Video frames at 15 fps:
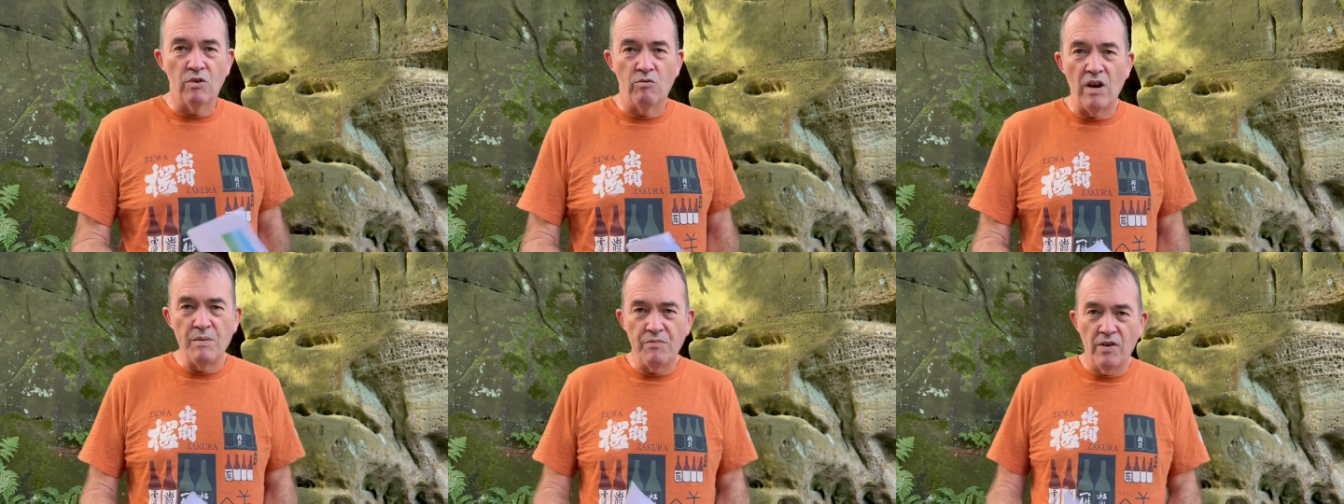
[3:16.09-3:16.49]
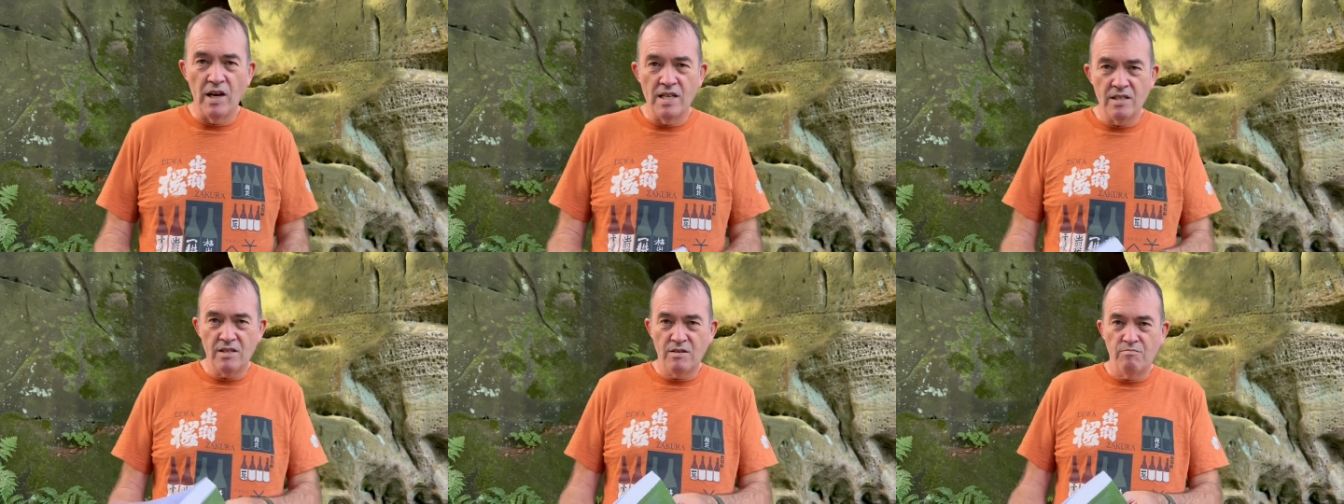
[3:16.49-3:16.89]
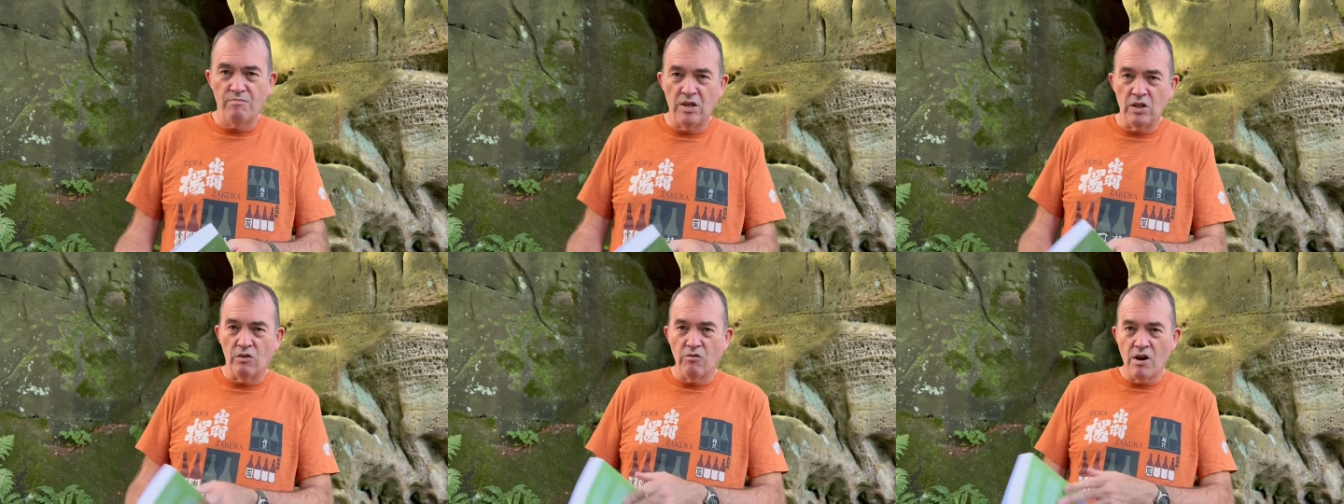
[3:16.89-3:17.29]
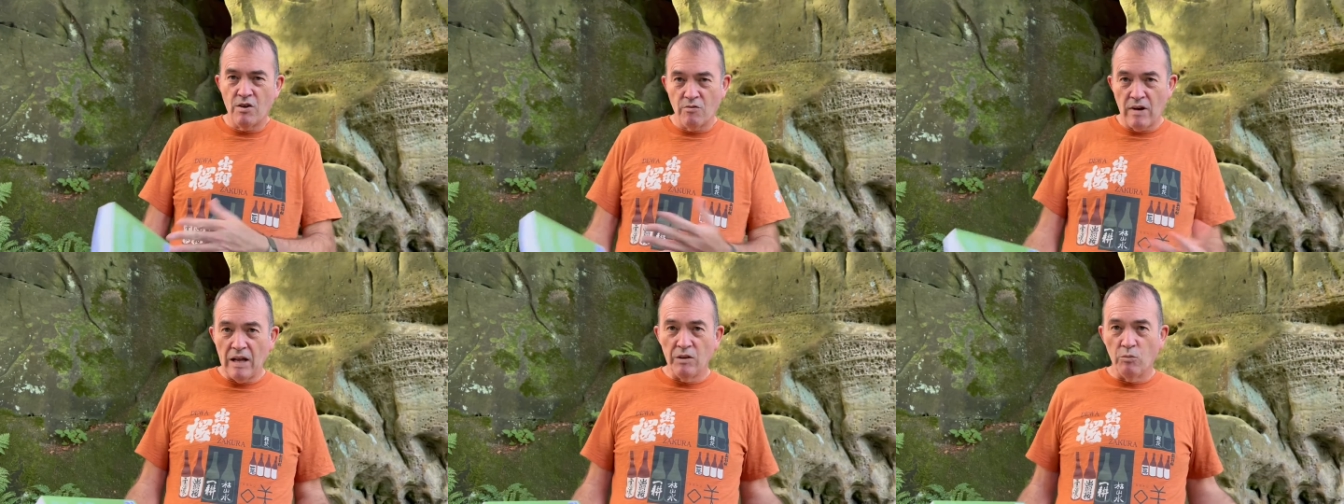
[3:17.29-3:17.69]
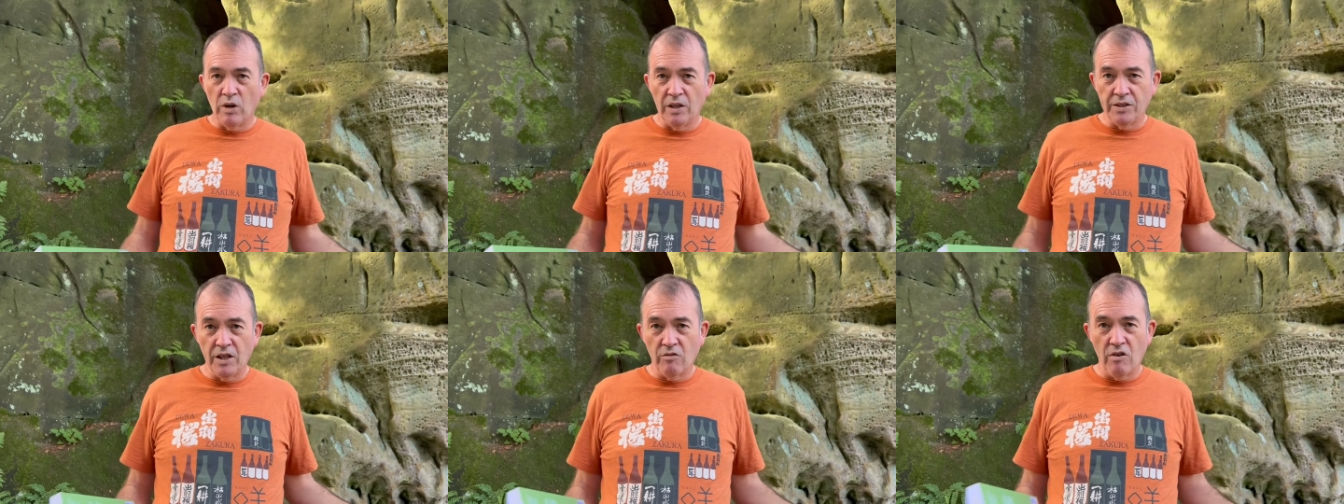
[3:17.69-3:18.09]
grapevines that are grown around the
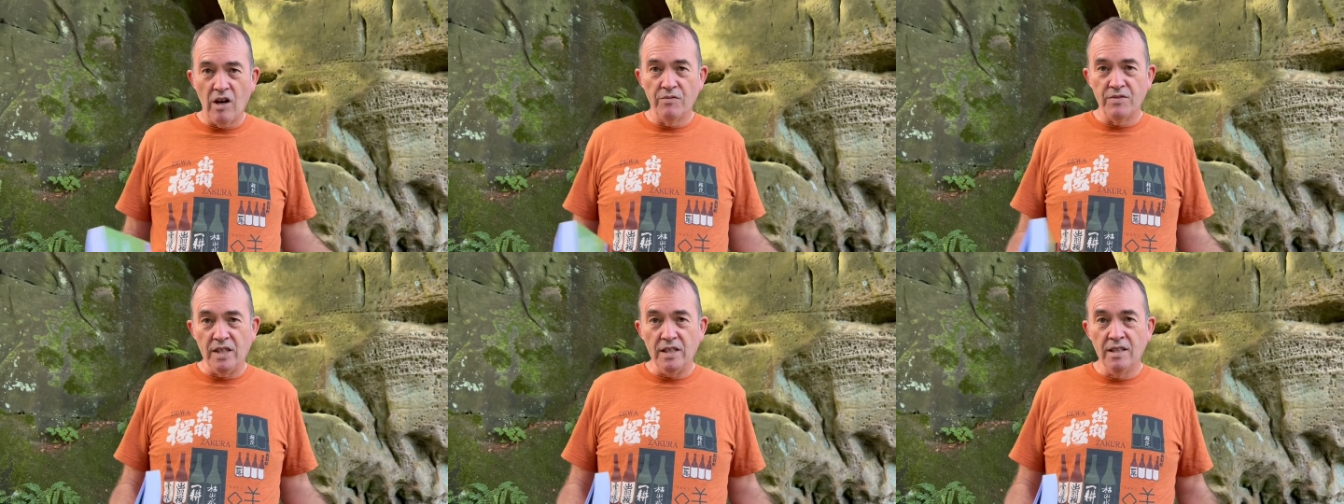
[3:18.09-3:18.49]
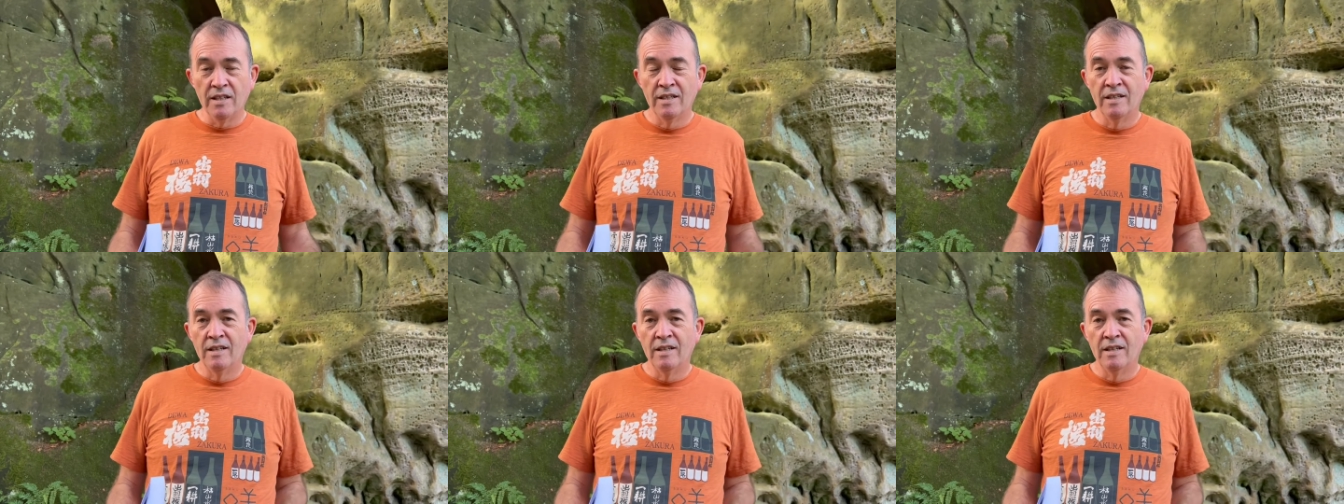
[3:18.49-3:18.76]
world are grafted.